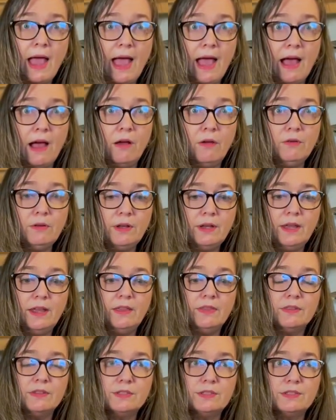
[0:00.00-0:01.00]
out
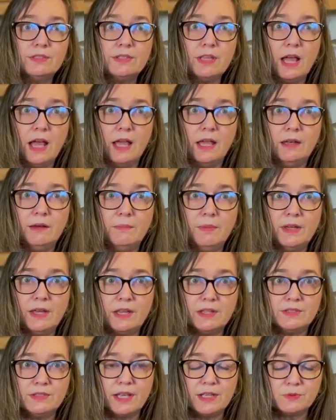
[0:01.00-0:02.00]
in the sun
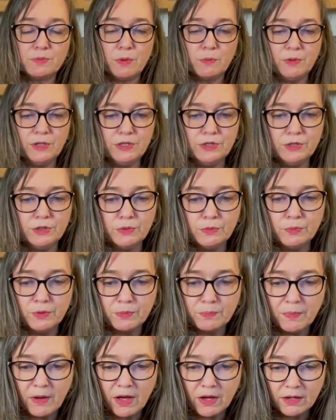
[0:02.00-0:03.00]
because that's what we do
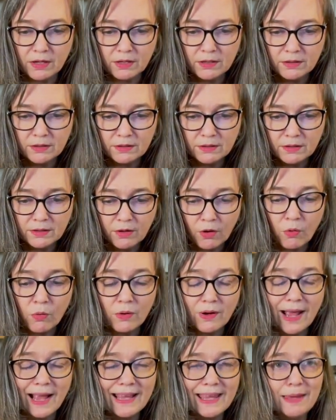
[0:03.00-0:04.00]
with Bach.
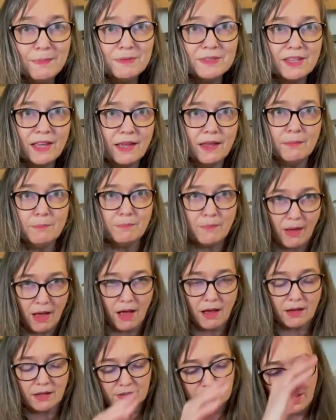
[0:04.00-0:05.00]
Or I keep saying
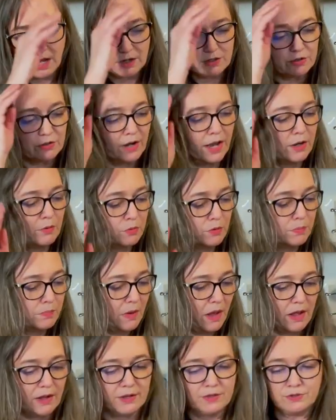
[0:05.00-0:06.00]
Bach. Doctor Edward
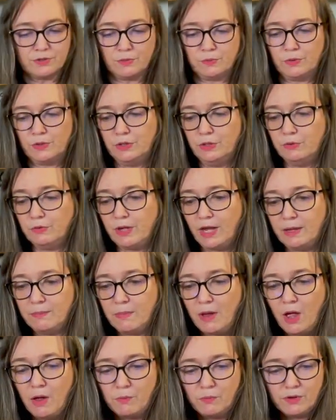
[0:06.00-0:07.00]
Bach is the one who came
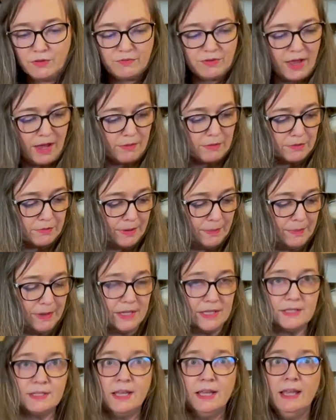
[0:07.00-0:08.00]
up with flower
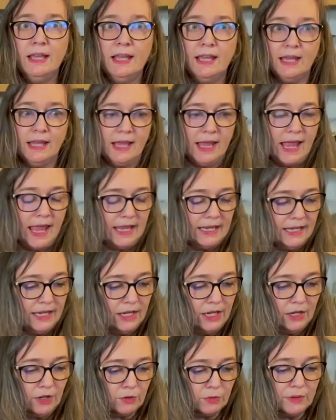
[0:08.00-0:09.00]
remedies. And
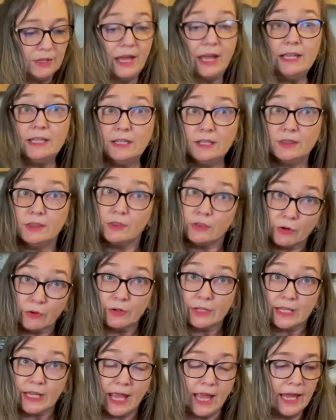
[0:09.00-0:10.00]
he created
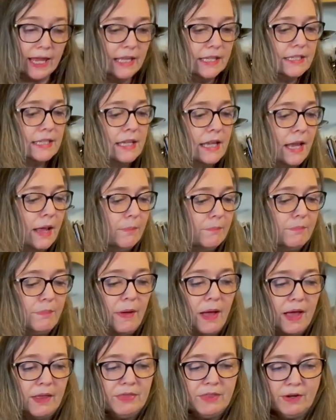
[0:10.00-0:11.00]
thirty-eight,
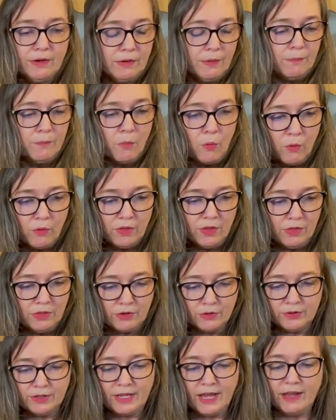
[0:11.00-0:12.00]
but there are more than
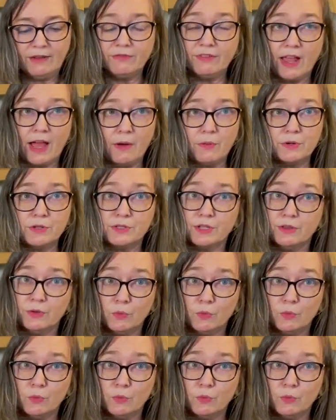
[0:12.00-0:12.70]
thirty-eight flowers in